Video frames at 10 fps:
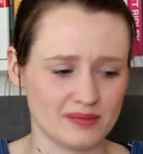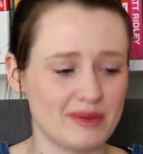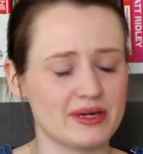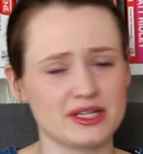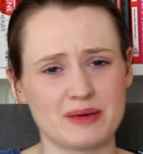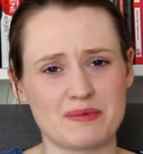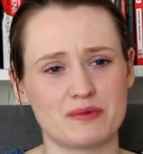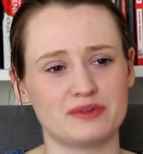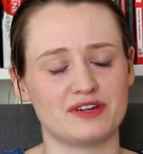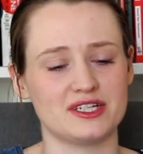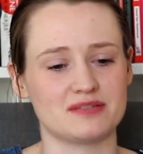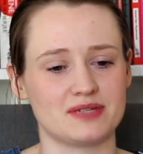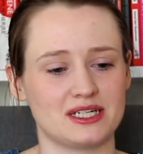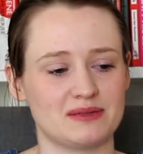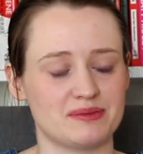Maybe other people would find
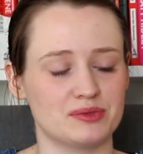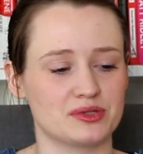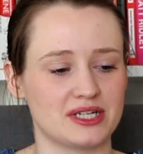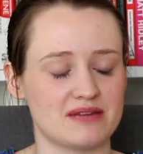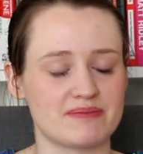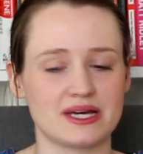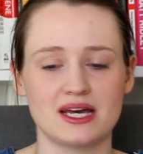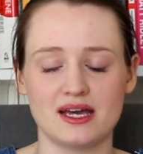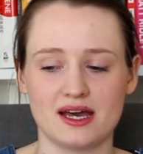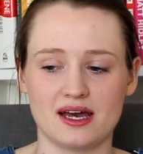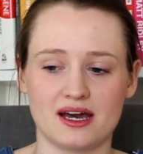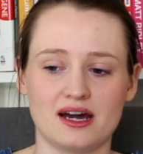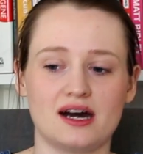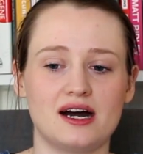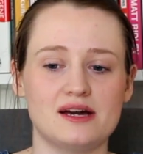something a little bit more in it, but
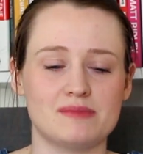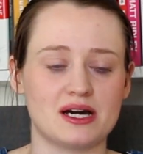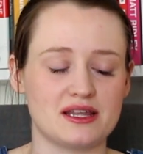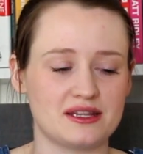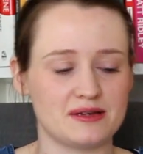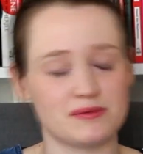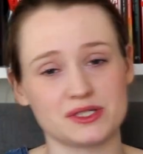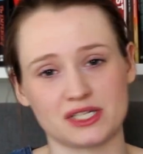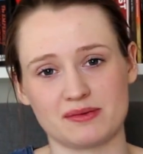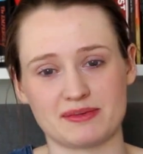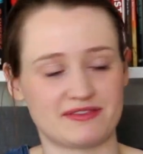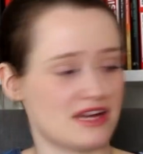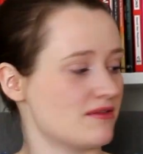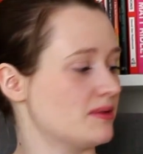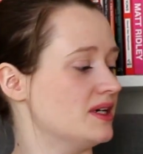it wasn't going to be my
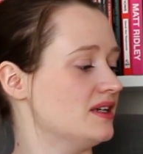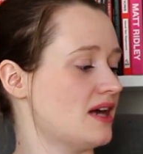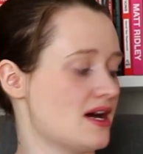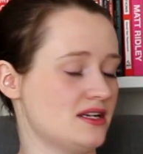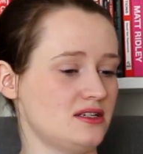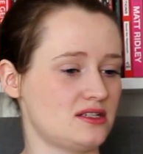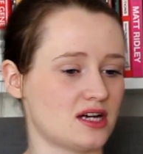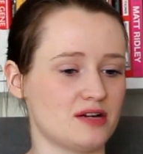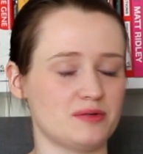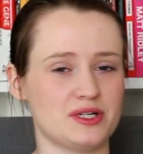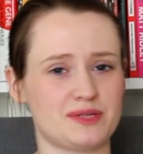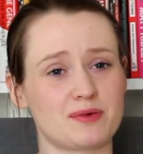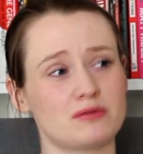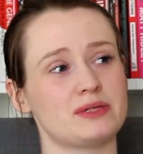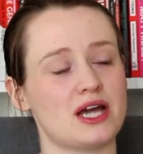favourite one, and I would
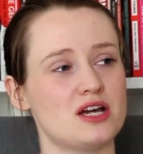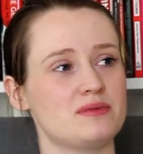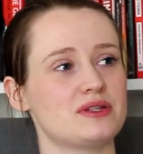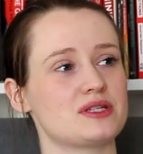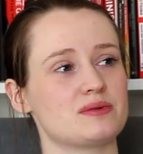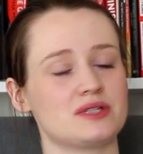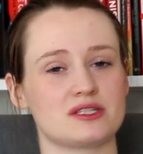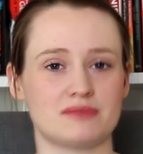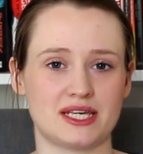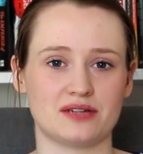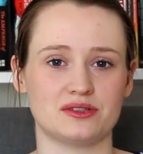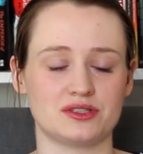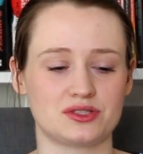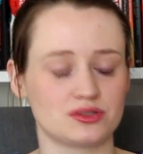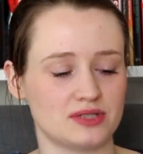probably hope that this one doesn't make it onto
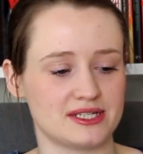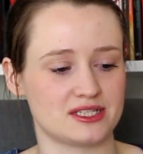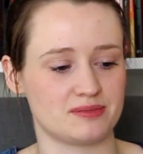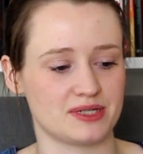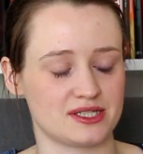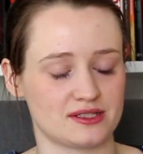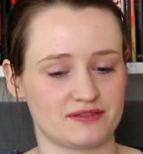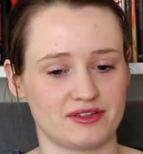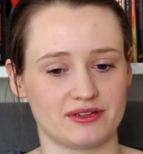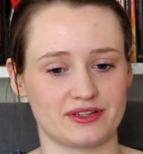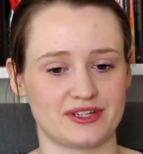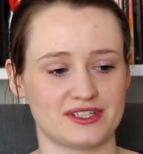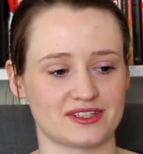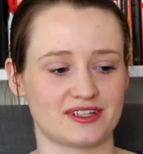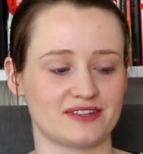the shortlist, just because there's a few other
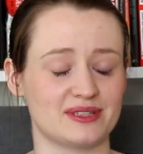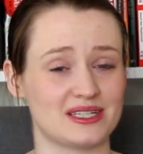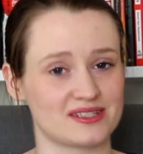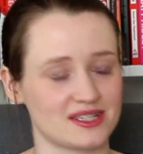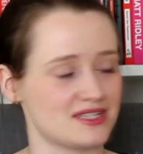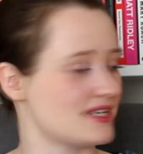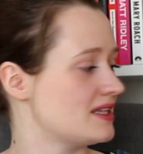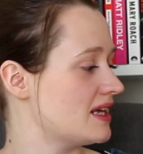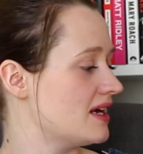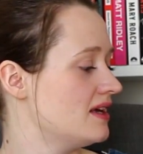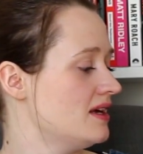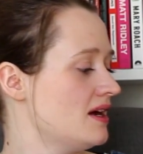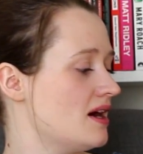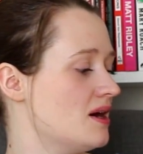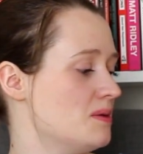things I think are really exciting in there.
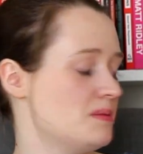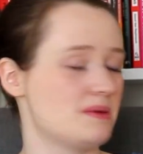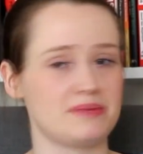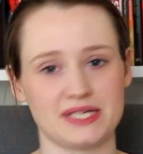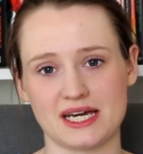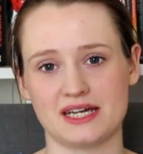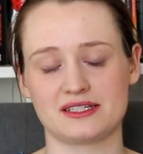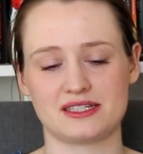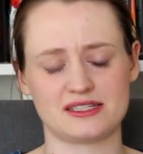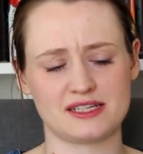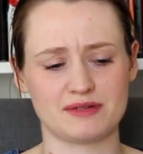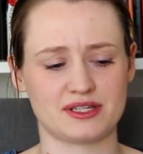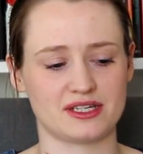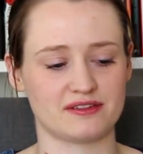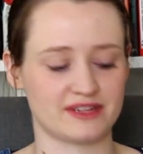But yeah, see what you
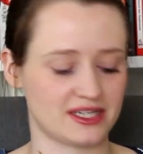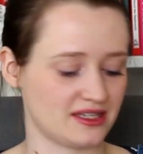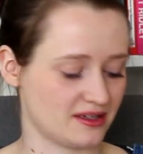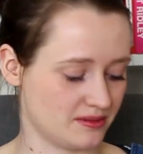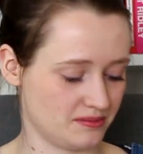think of it.